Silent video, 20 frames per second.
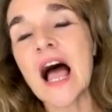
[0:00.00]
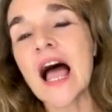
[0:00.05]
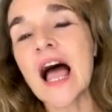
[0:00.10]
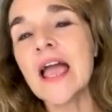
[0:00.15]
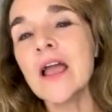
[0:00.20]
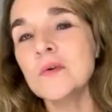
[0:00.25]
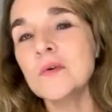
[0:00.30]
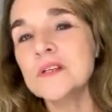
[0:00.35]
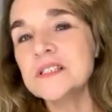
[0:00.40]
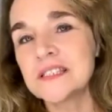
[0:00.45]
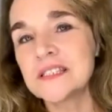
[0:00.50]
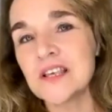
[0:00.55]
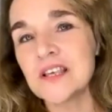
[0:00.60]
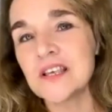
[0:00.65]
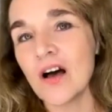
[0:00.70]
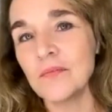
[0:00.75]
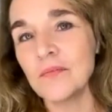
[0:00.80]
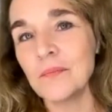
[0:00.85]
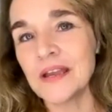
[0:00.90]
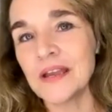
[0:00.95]
I always
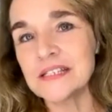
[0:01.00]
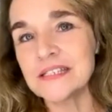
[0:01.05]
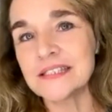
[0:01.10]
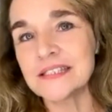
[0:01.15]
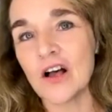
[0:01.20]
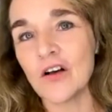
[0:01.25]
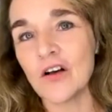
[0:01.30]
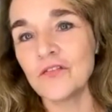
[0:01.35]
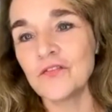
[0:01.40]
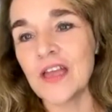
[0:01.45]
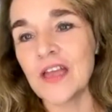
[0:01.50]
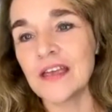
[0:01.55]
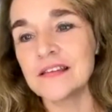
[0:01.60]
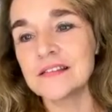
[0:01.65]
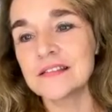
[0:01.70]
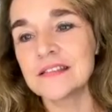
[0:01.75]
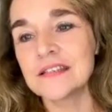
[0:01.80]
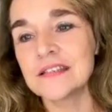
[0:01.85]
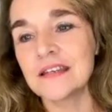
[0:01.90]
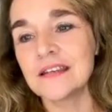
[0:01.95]
saw myself
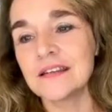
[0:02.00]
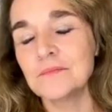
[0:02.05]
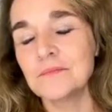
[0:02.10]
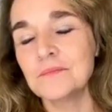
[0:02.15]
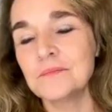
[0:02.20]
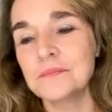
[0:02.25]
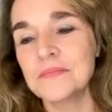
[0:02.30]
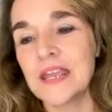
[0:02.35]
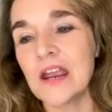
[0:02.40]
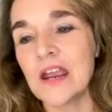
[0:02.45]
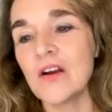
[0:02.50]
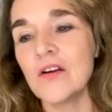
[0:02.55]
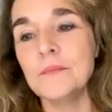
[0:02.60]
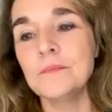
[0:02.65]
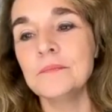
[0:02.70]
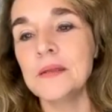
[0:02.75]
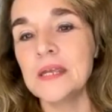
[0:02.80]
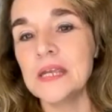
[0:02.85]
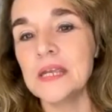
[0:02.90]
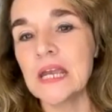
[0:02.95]
as
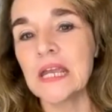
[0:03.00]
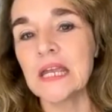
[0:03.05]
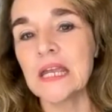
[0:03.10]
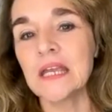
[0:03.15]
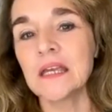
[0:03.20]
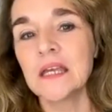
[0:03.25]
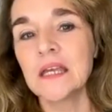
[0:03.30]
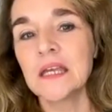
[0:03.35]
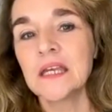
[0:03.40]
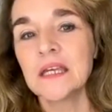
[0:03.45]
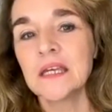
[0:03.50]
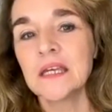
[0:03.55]
Karen being,